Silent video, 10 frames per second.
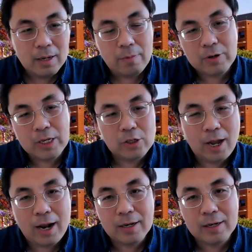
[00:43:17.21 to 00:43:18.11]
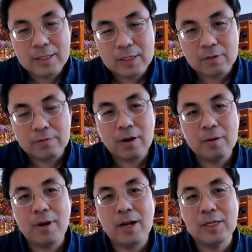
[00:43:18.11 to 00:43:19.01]
Well, in China, it is very
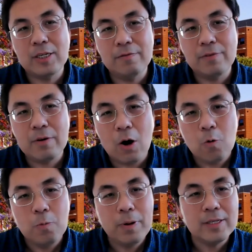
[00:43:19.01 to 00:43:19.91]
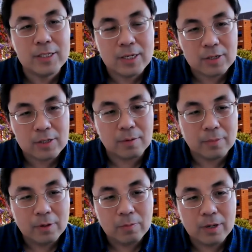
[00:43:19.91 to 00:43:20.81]
much a very open system
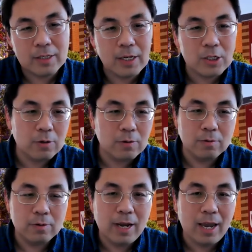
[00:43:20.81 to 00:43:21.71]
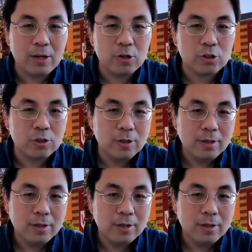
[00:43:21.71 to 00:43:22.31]
when the digital age